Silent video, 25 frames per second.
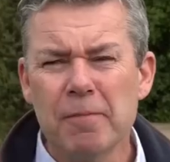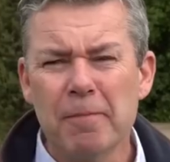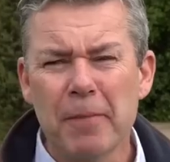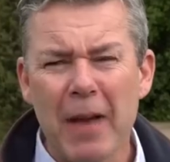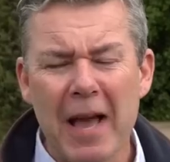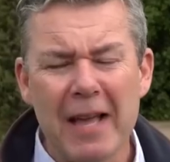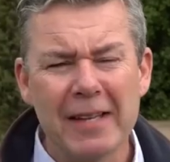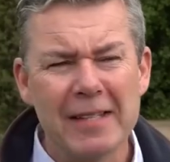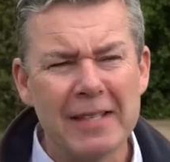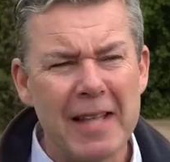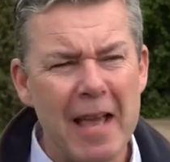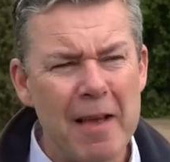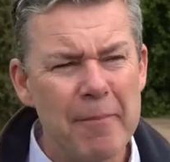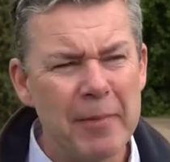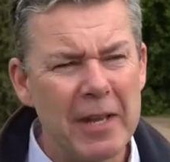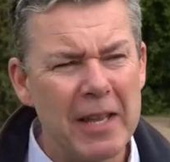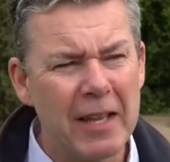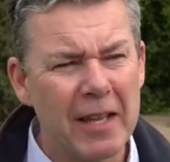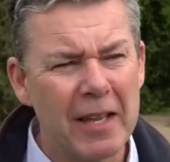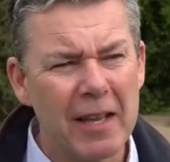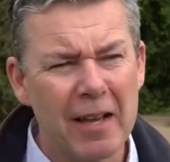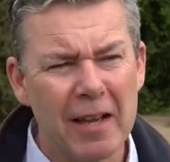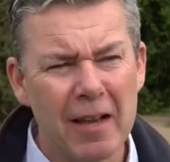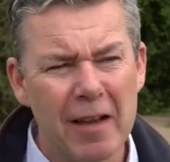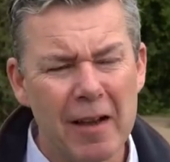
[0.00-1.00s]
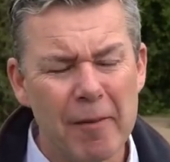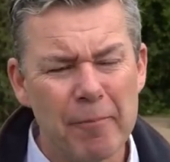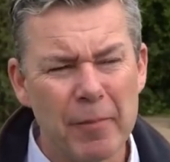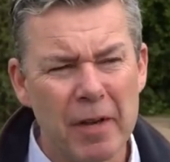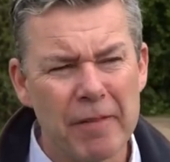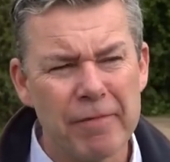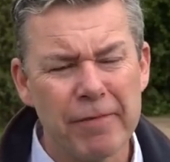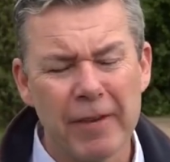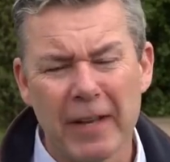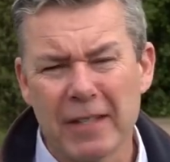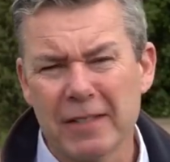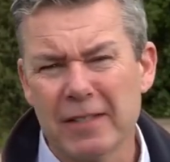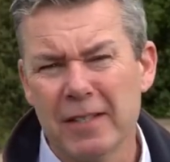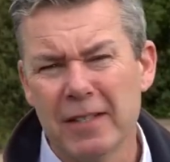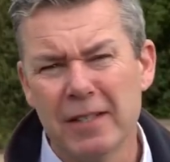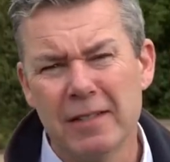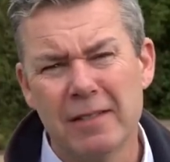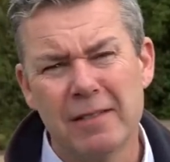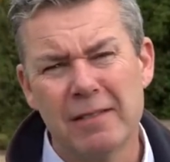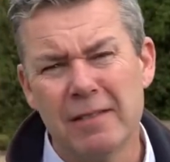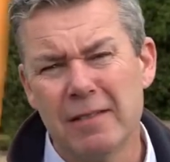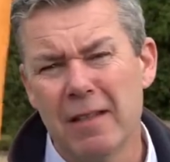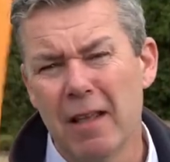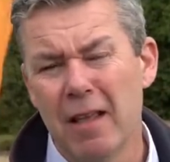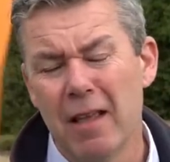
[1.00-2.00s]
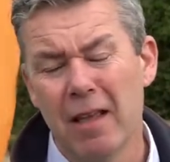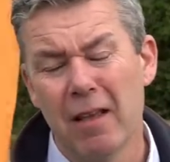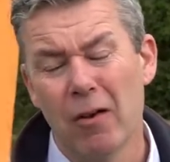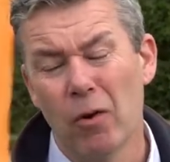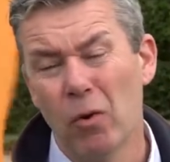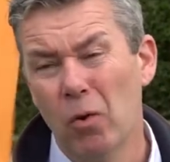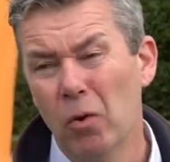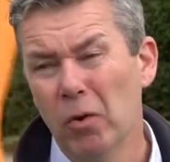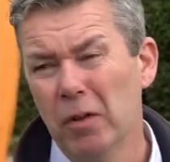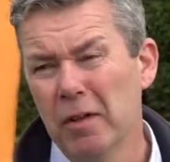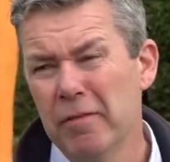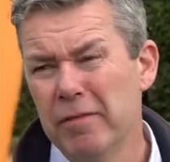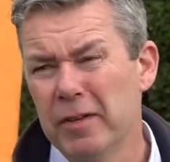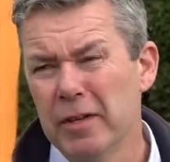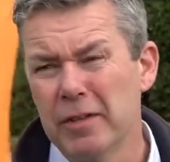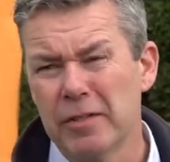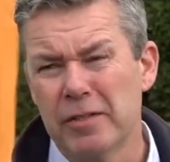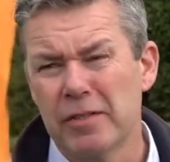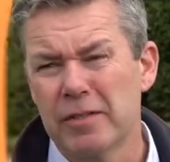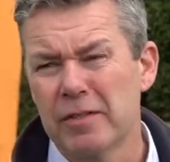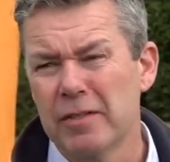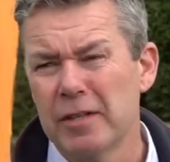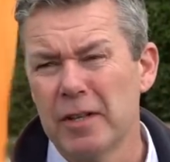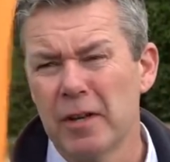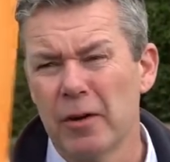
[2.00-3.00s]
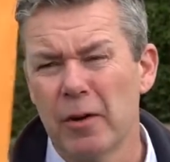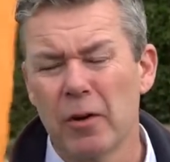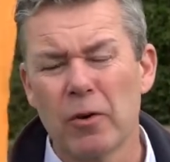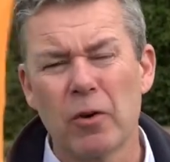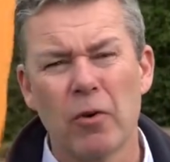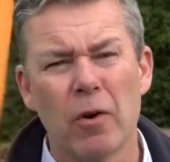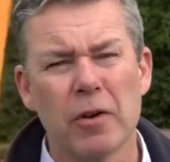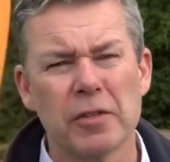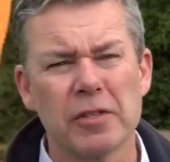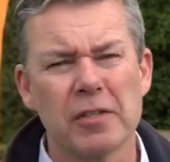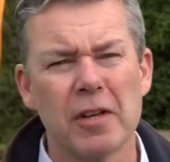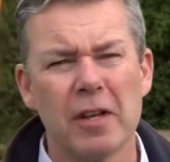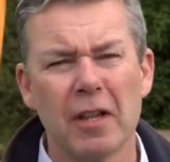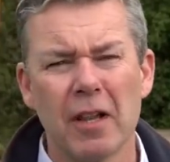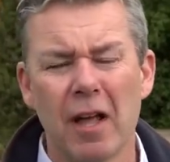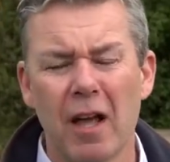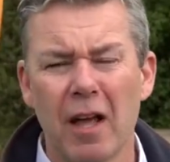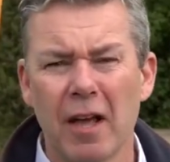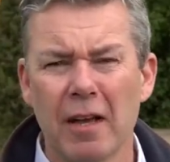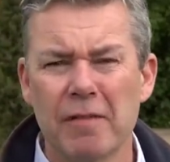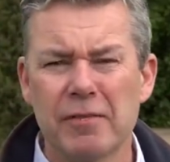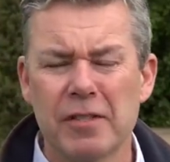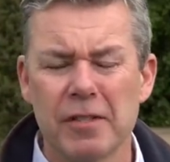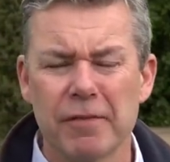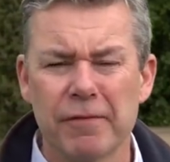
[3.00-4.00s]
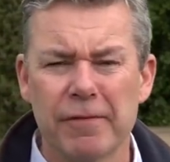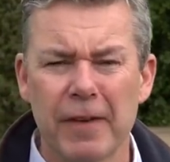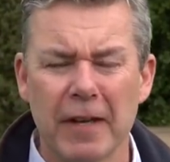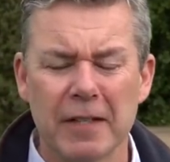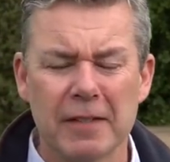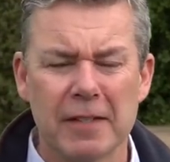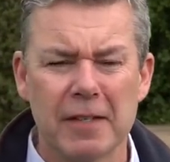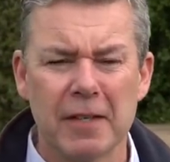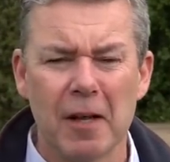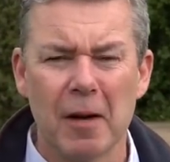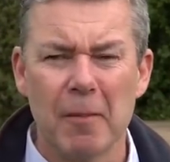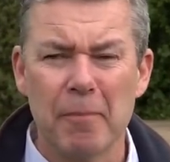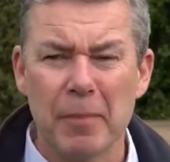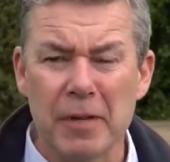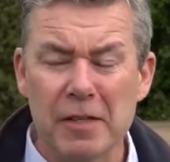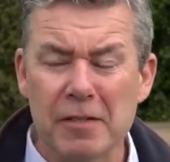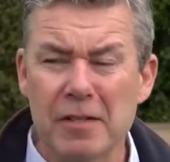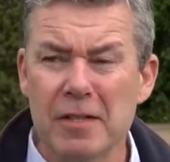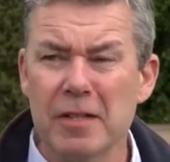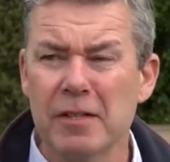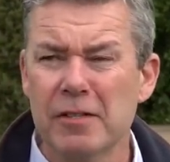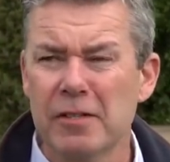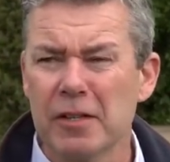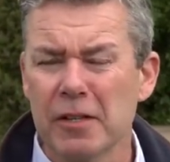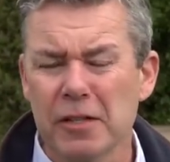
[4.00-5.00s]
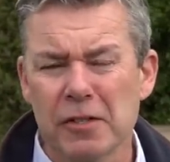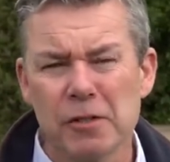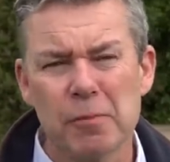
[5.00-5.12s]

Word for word: the pandemic um, affected uh, all of us, you know, across our lives, affected our business, our